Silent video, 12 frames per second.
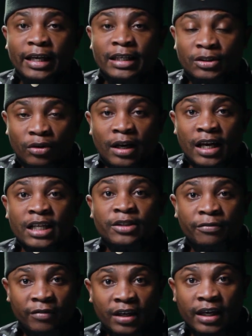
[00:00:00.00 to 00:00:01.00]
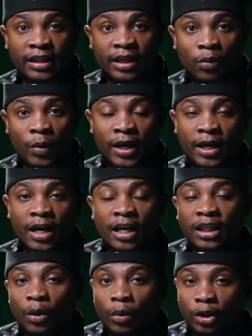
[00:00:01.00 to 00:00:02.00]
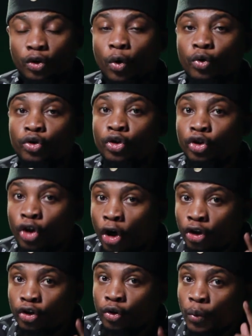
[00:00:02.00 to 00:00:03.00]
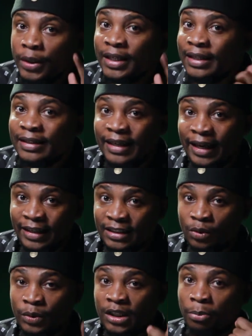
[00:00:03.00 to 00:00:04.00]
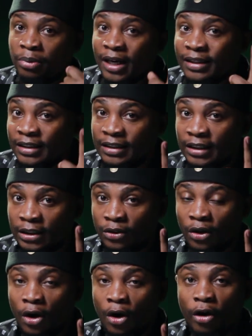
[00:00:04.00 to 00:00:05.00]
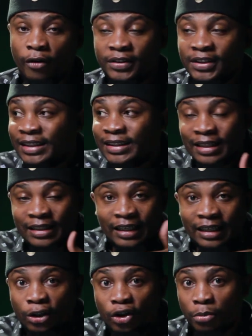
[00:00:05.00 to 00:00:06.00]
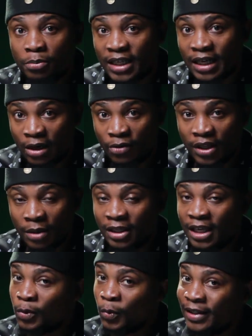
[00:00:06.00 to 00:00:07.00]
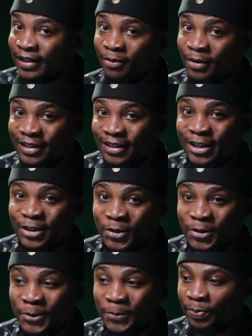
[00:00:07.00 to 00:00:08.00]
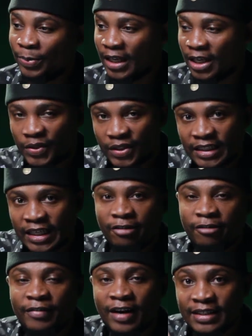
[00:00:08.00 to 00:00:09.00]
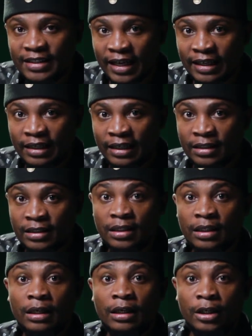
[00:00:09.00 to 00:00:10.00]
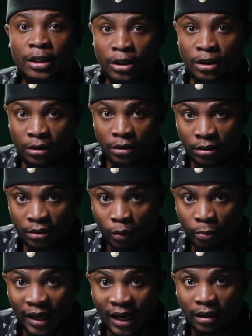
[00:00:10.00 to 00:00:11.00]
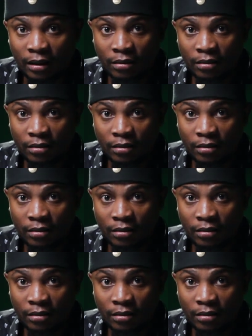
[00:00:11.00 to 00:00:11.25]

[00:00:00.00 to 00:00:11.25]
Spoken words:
Israelites figure there, where they were told not to engage with the practices of certain kingdoms around them. Guess what they used to do? They used to sacrifice their kids to Baal.